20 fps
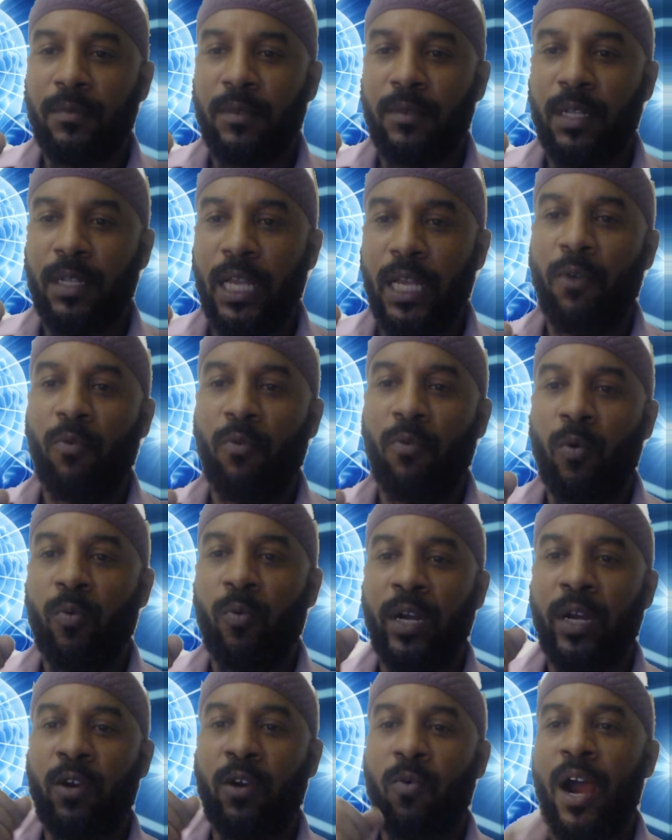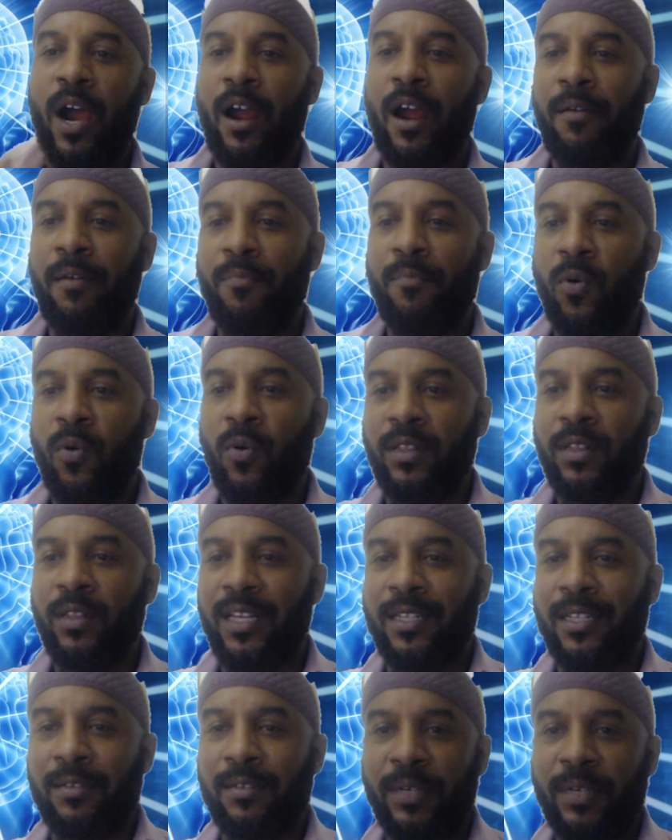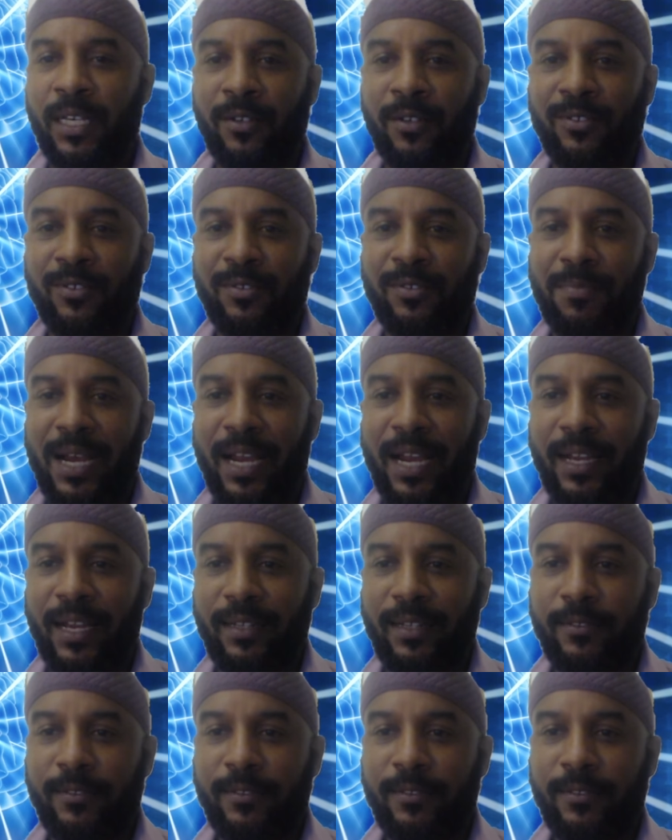it will require more than the beginner's mind.